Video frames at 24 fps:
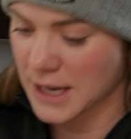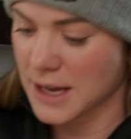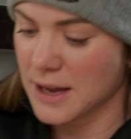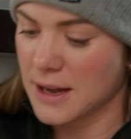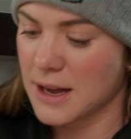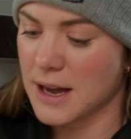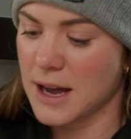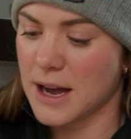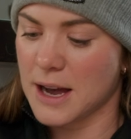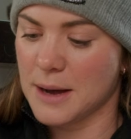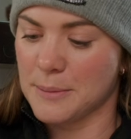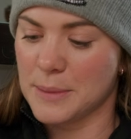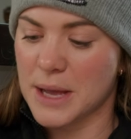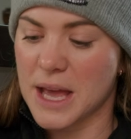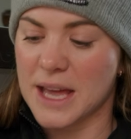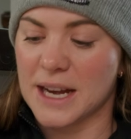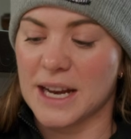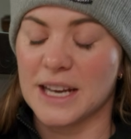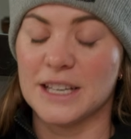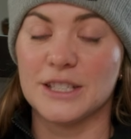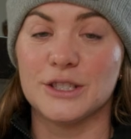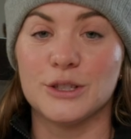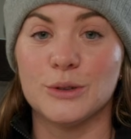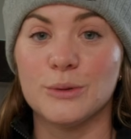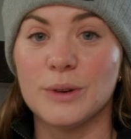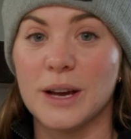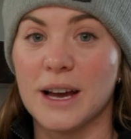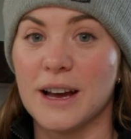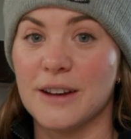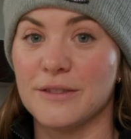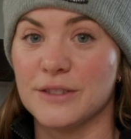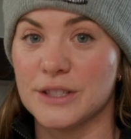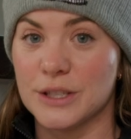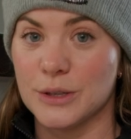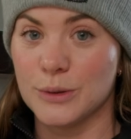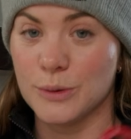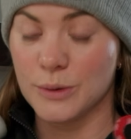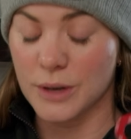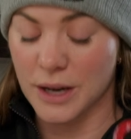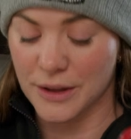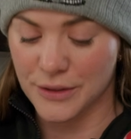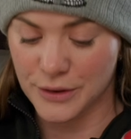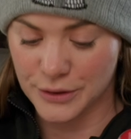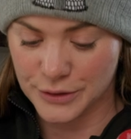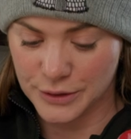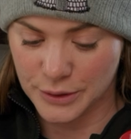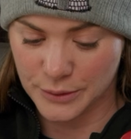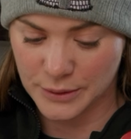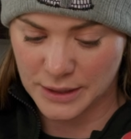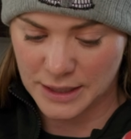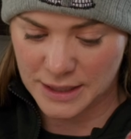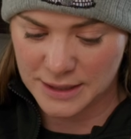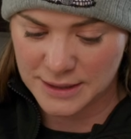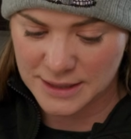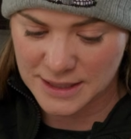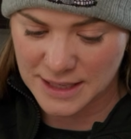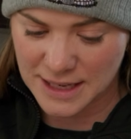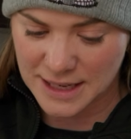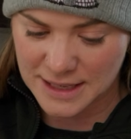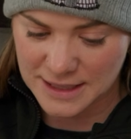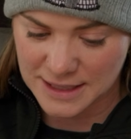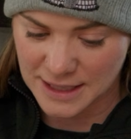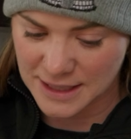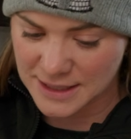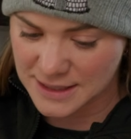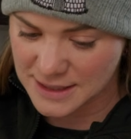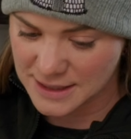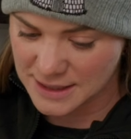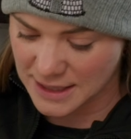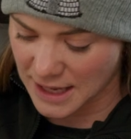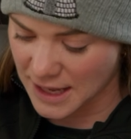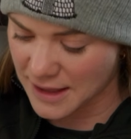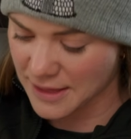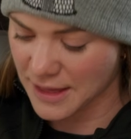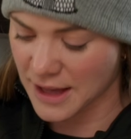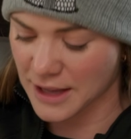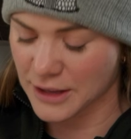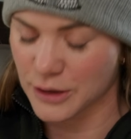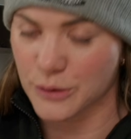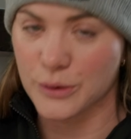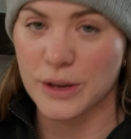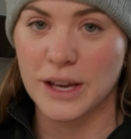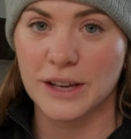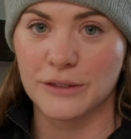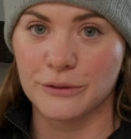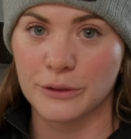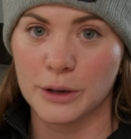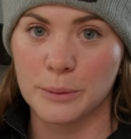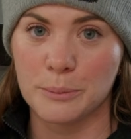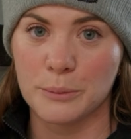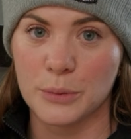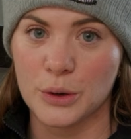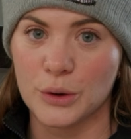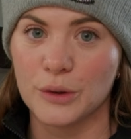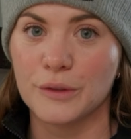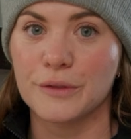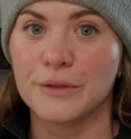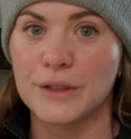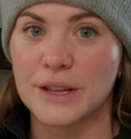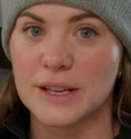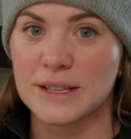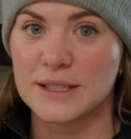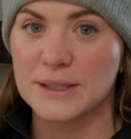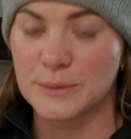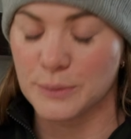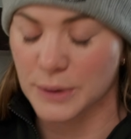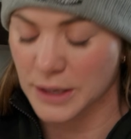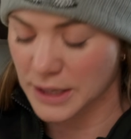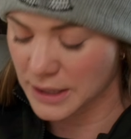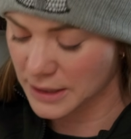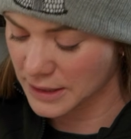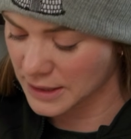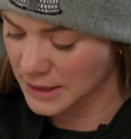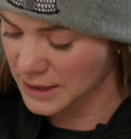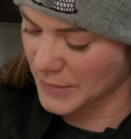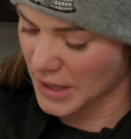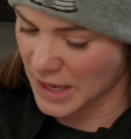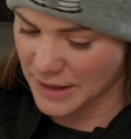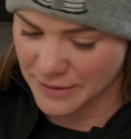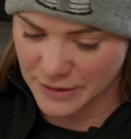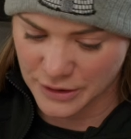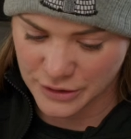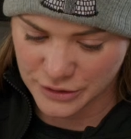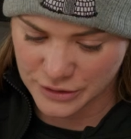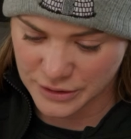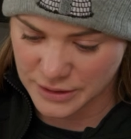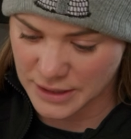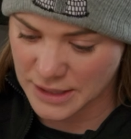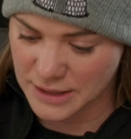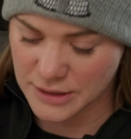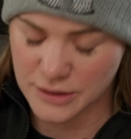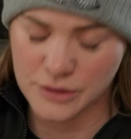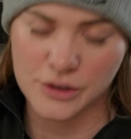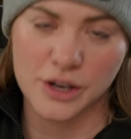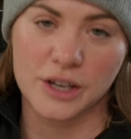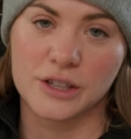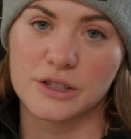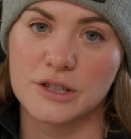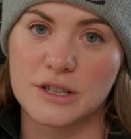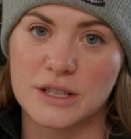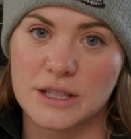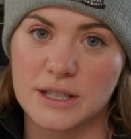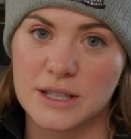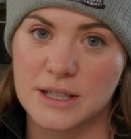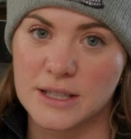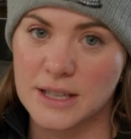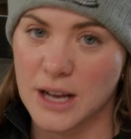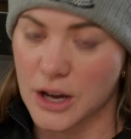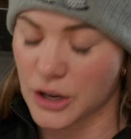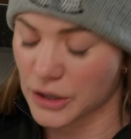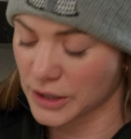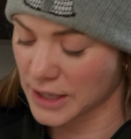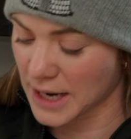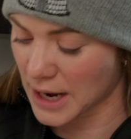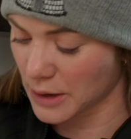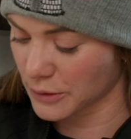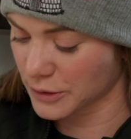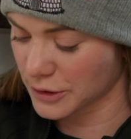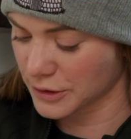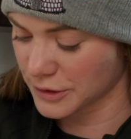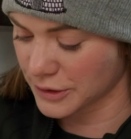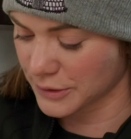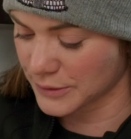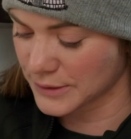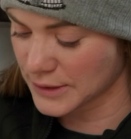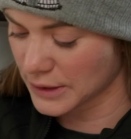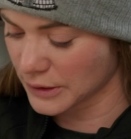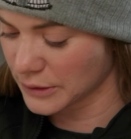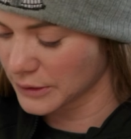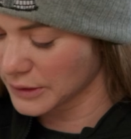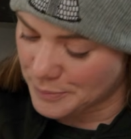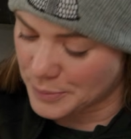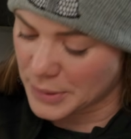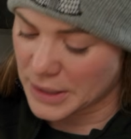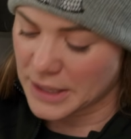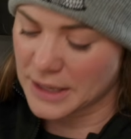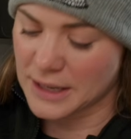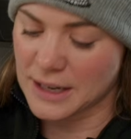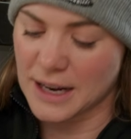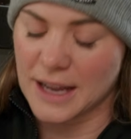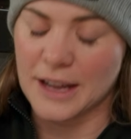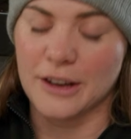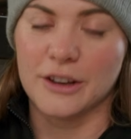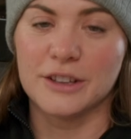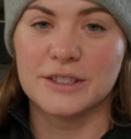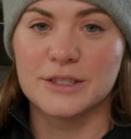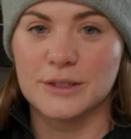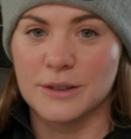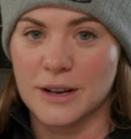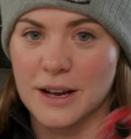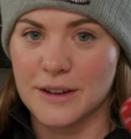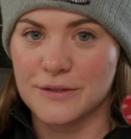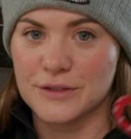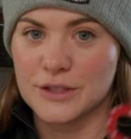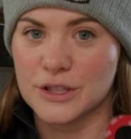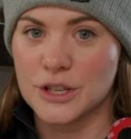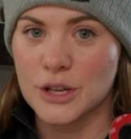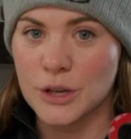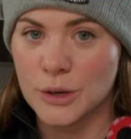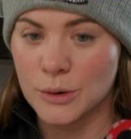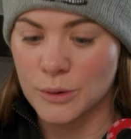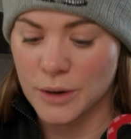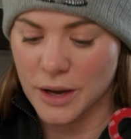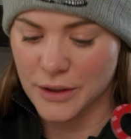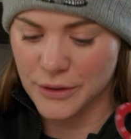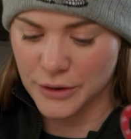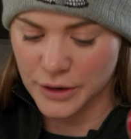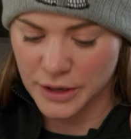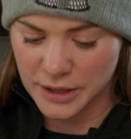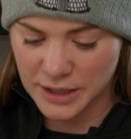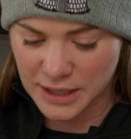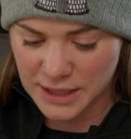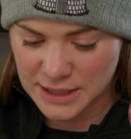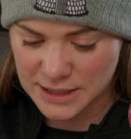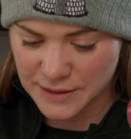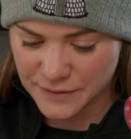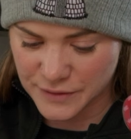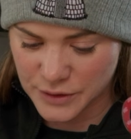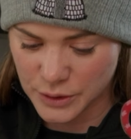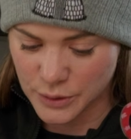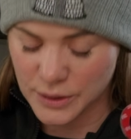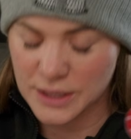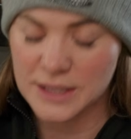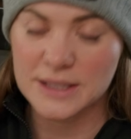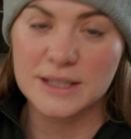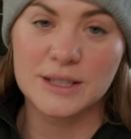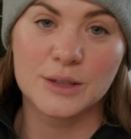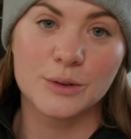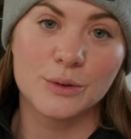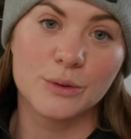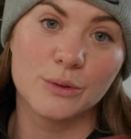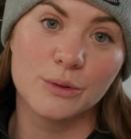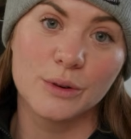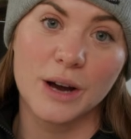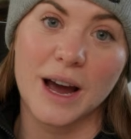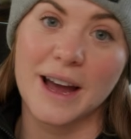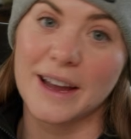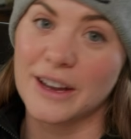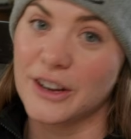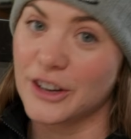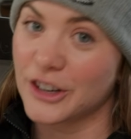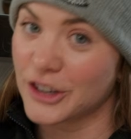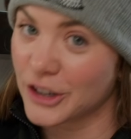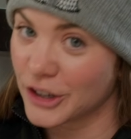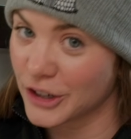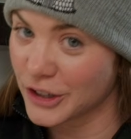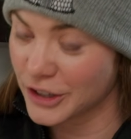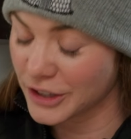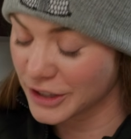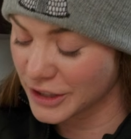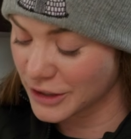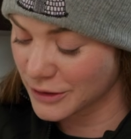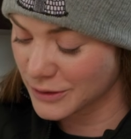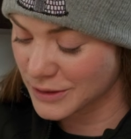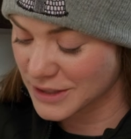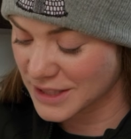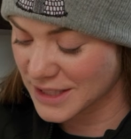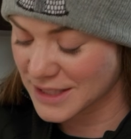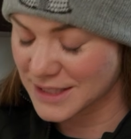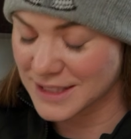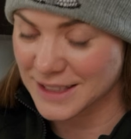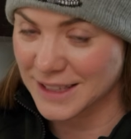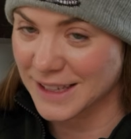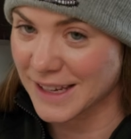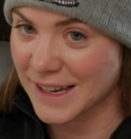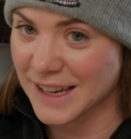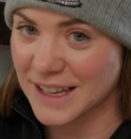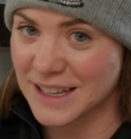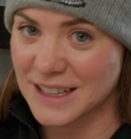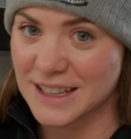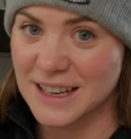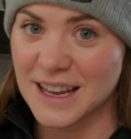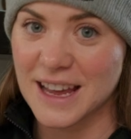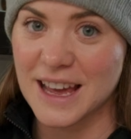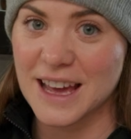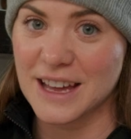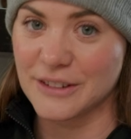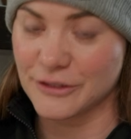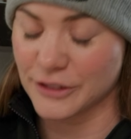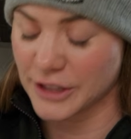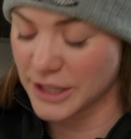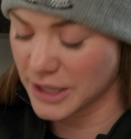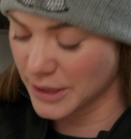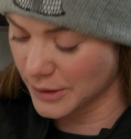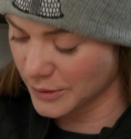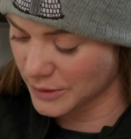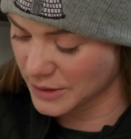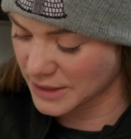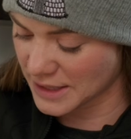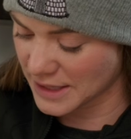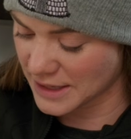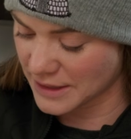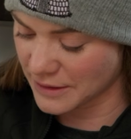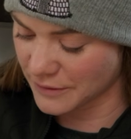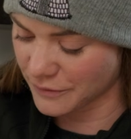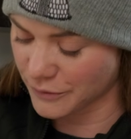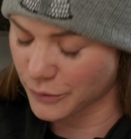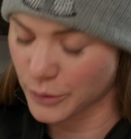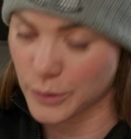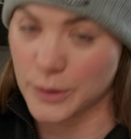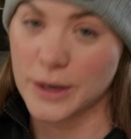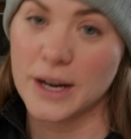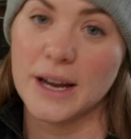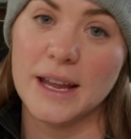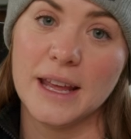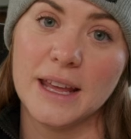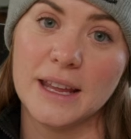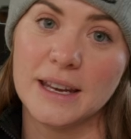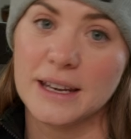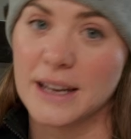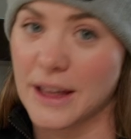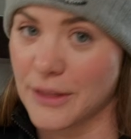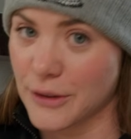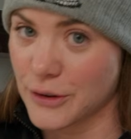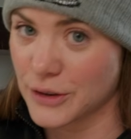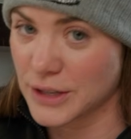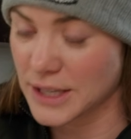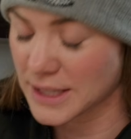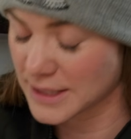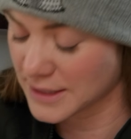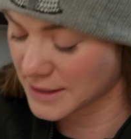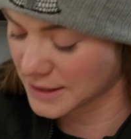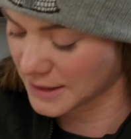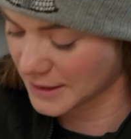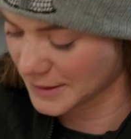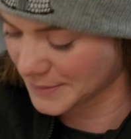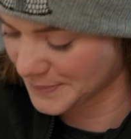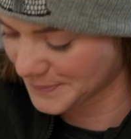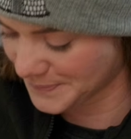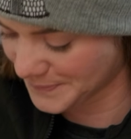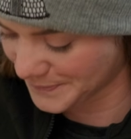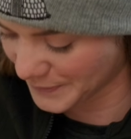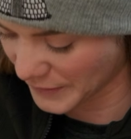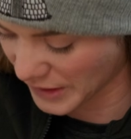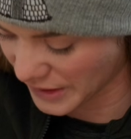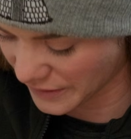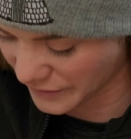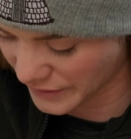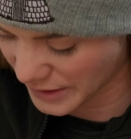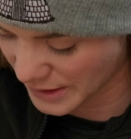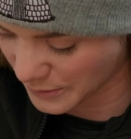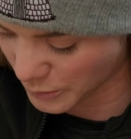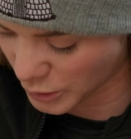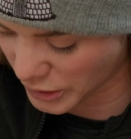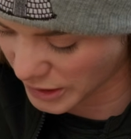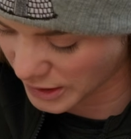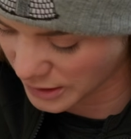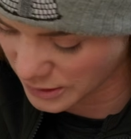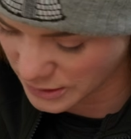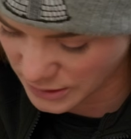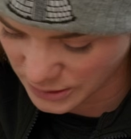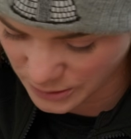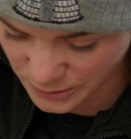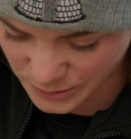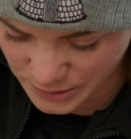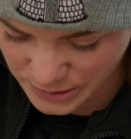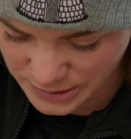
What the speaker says: And I do have 2 other donuts. It does say that you can remove this one, and there's instructions on how to do so. But I also have 2 other adhesive donuts, so I could use this again and reuse it for another disc if I wanted to.